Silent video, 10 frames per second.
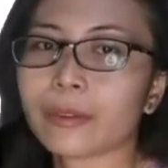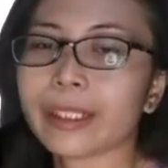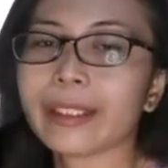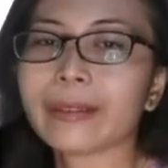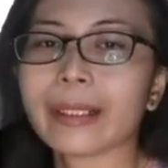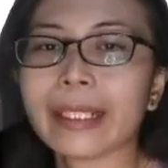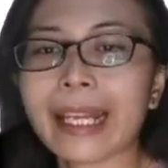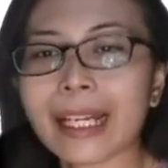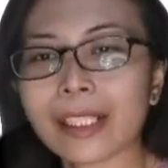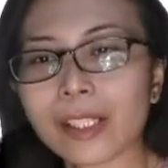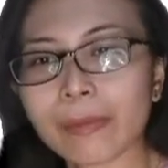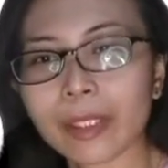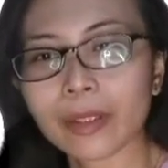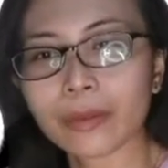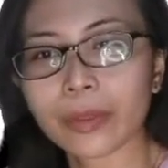further
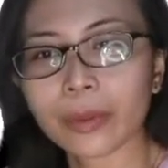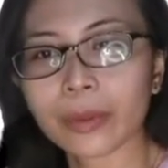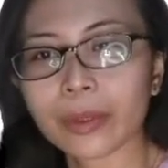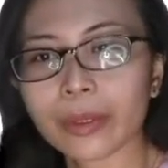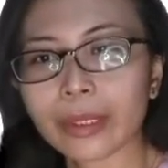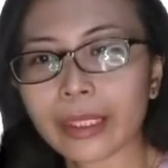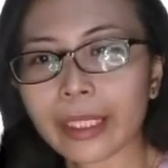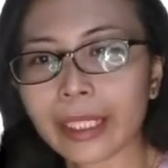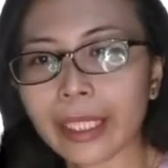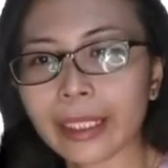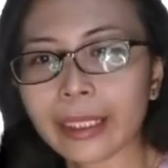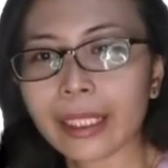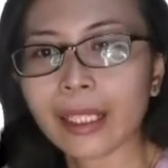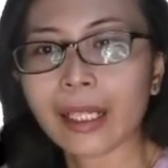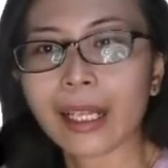enhancement of your learning,
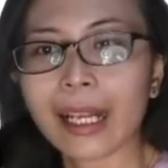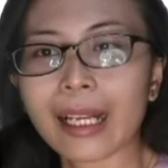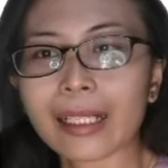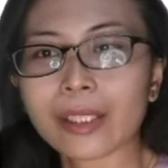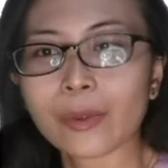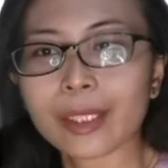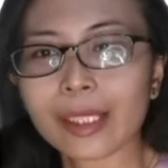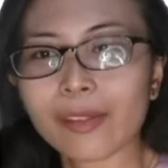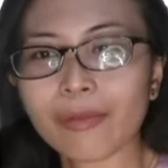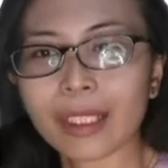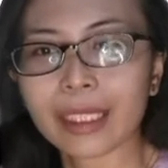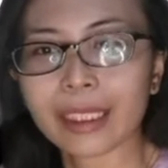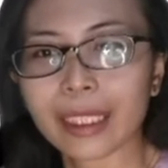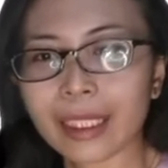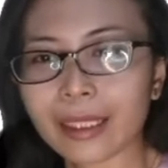as well as
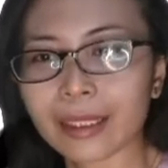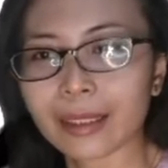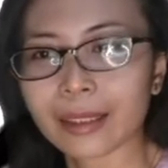validate